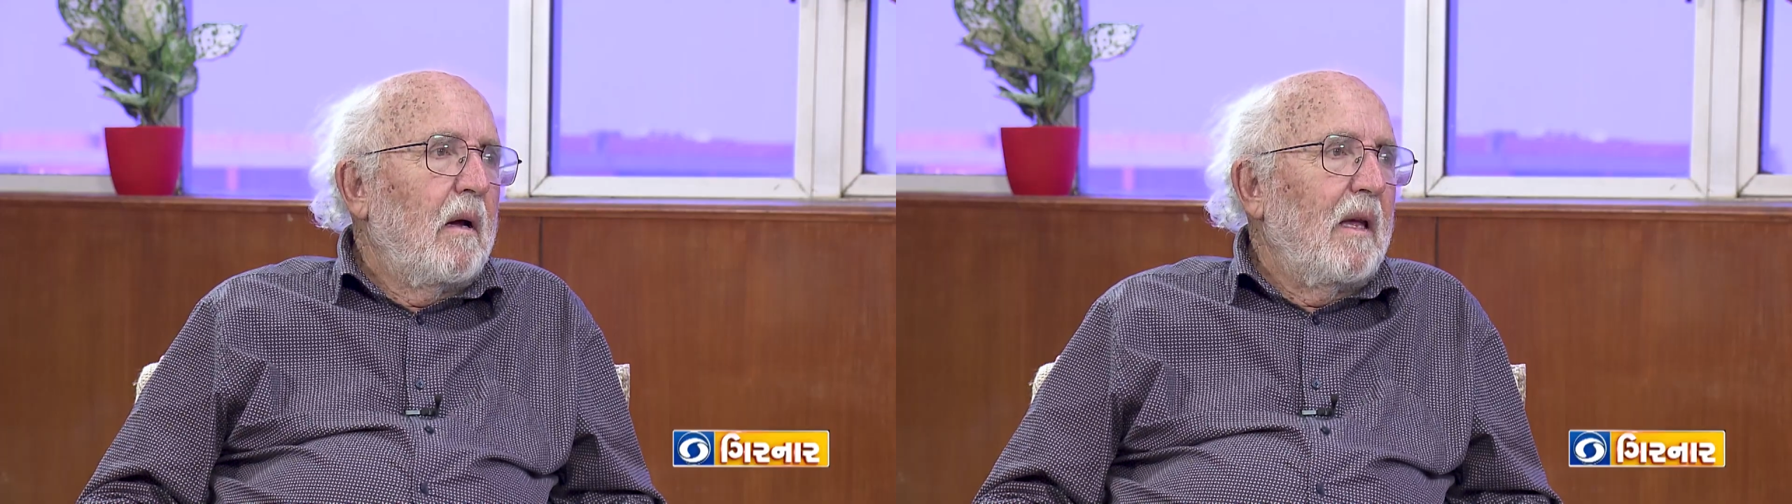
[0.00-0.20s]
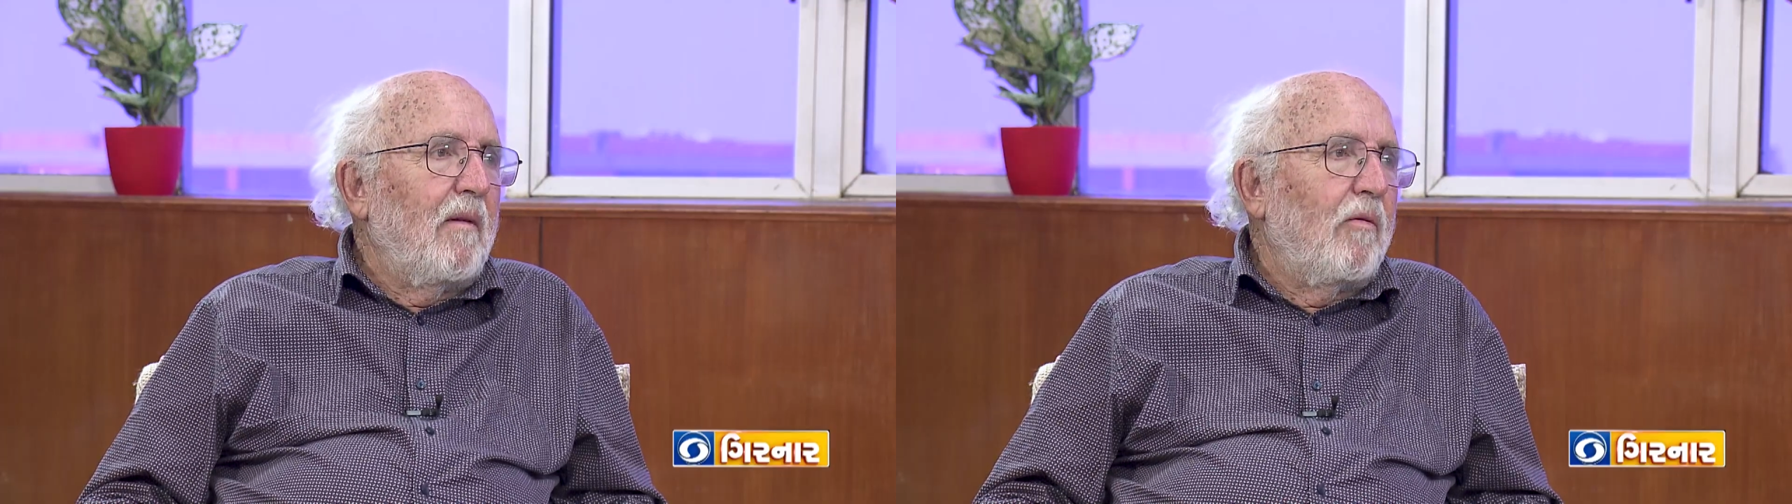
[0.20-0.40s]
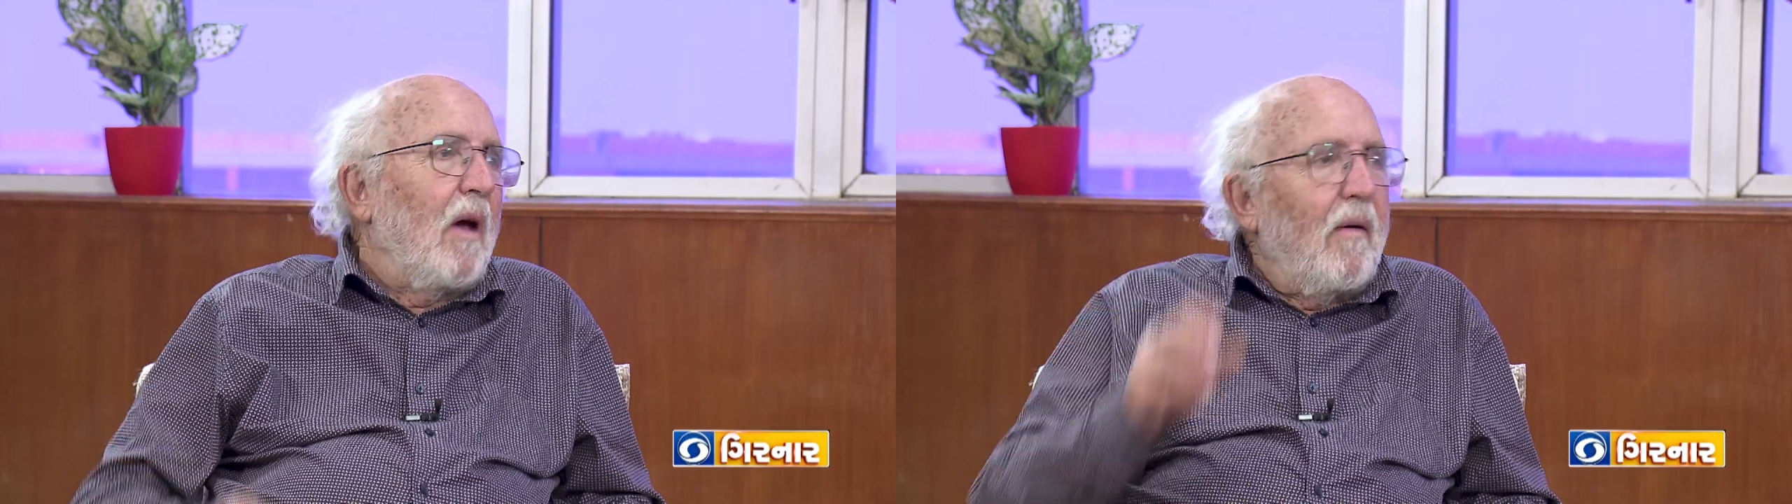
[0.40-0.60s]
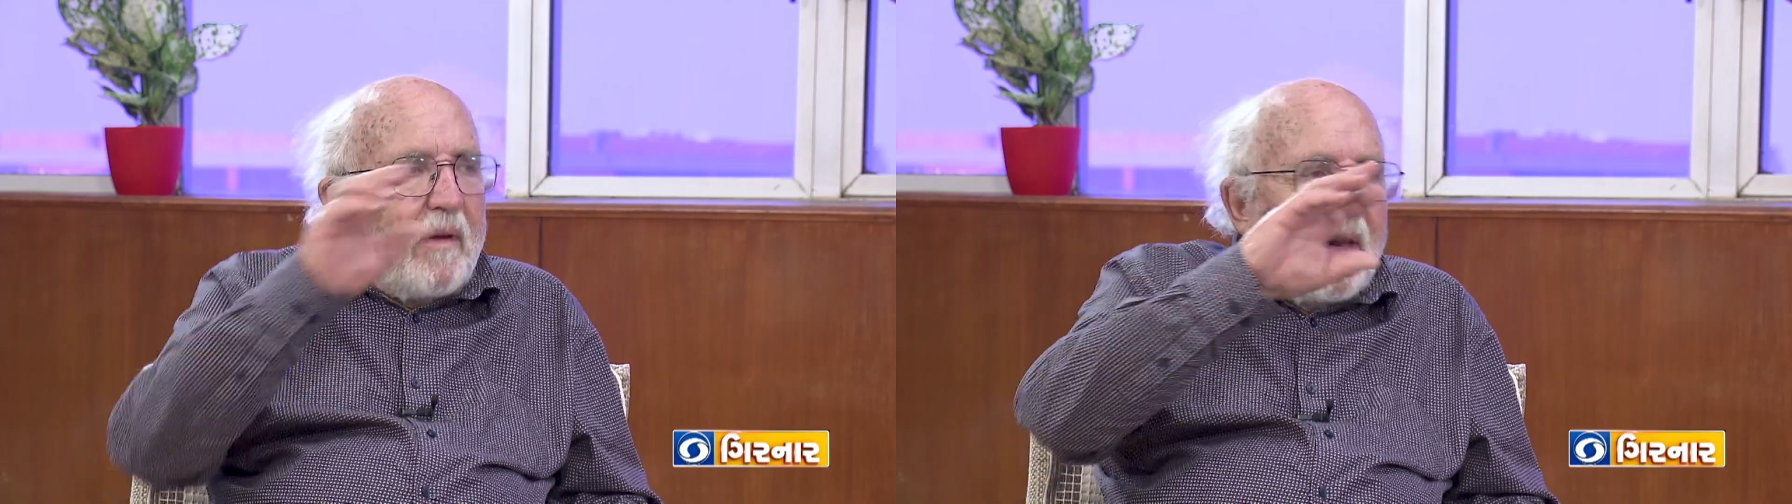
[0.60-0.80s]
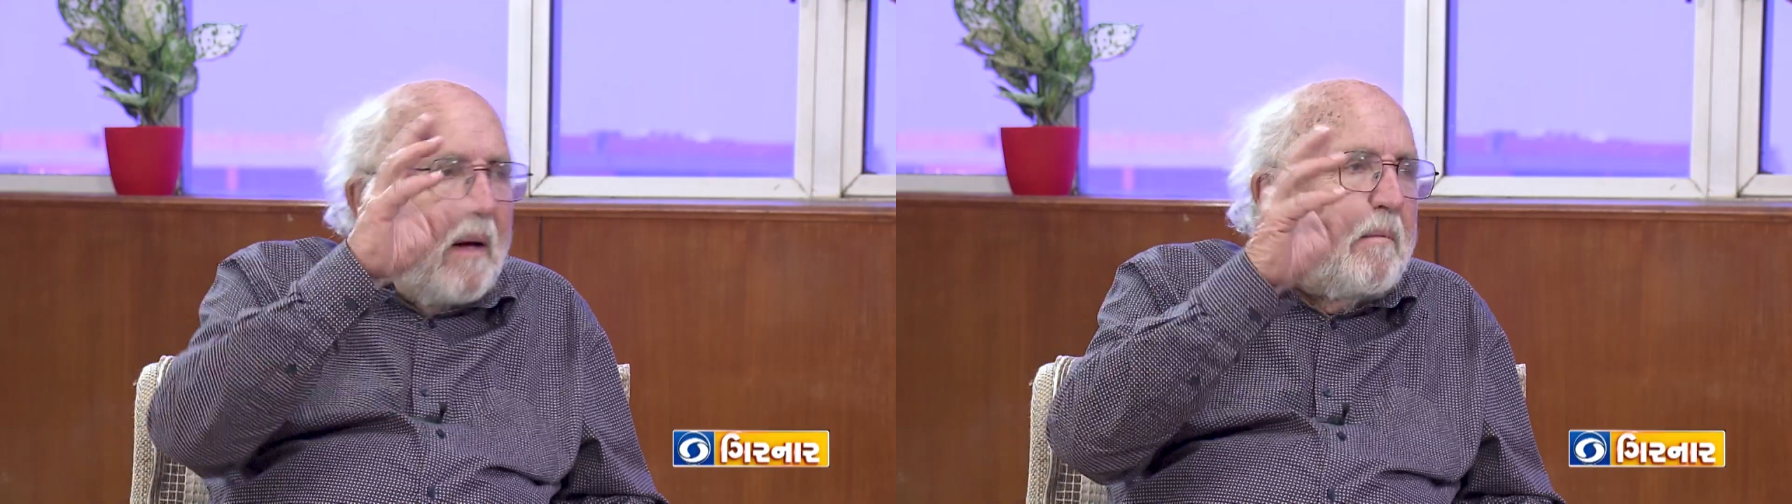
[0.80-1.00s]
if you have
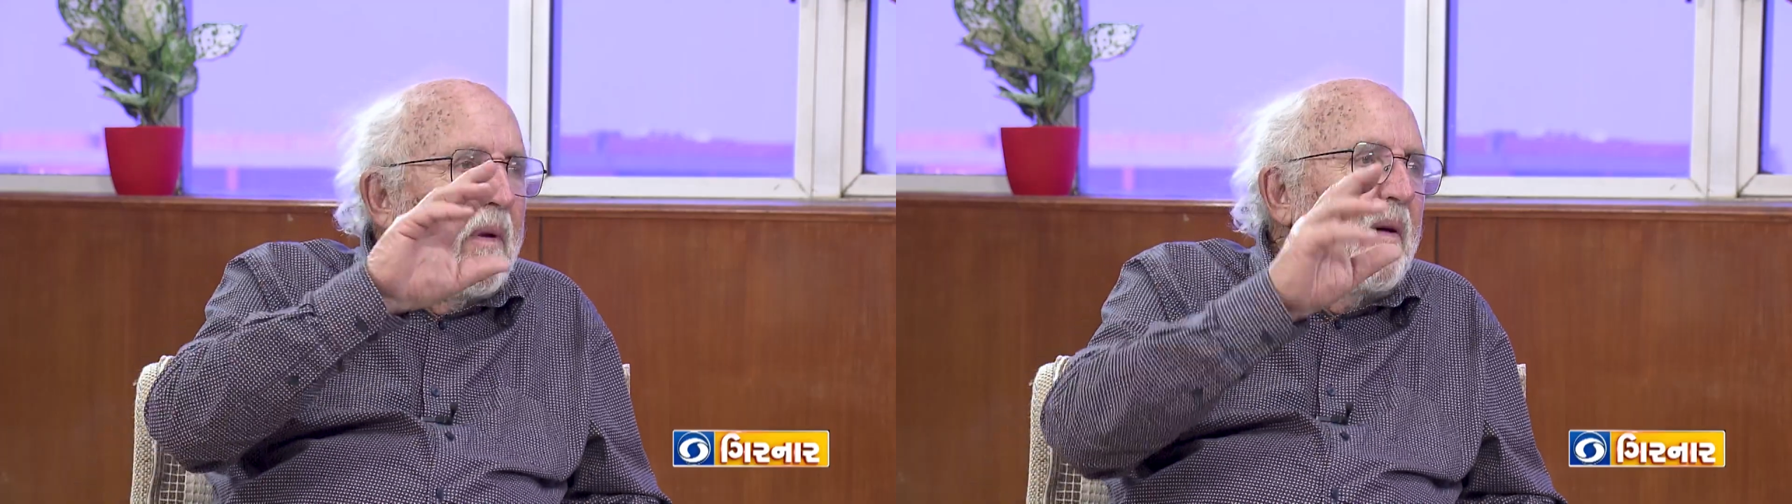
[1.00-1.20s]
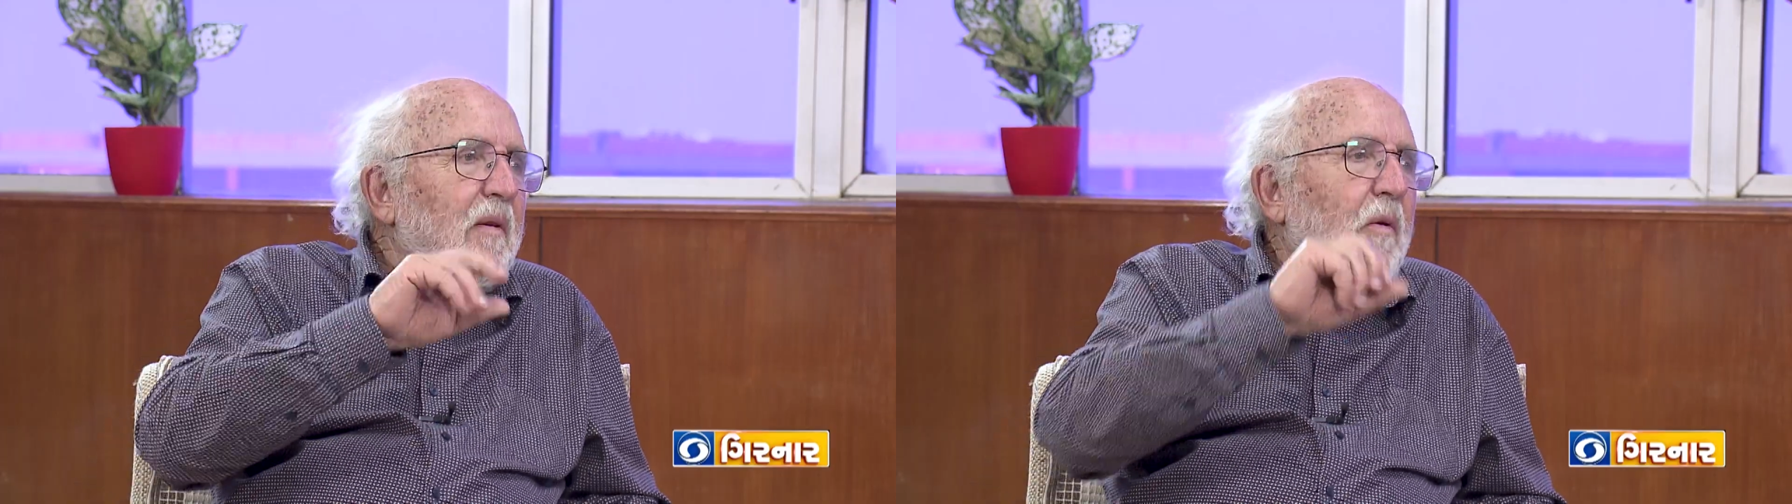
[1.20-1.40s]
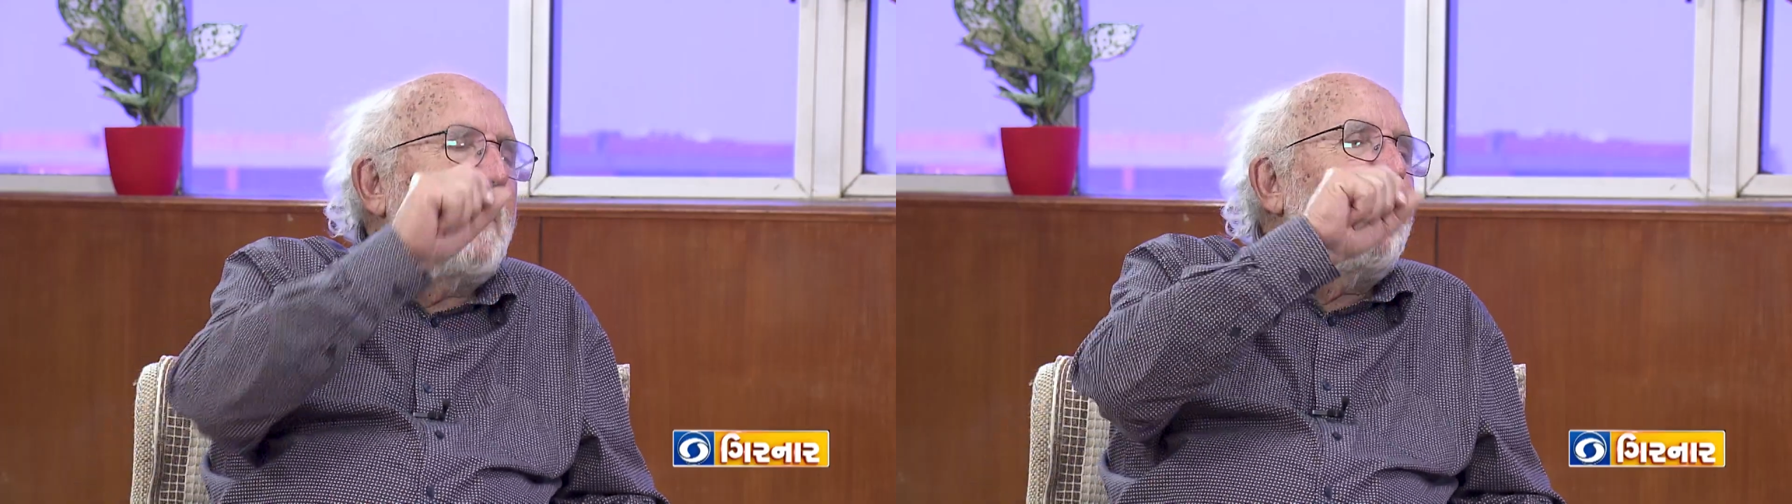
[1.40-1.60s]
some what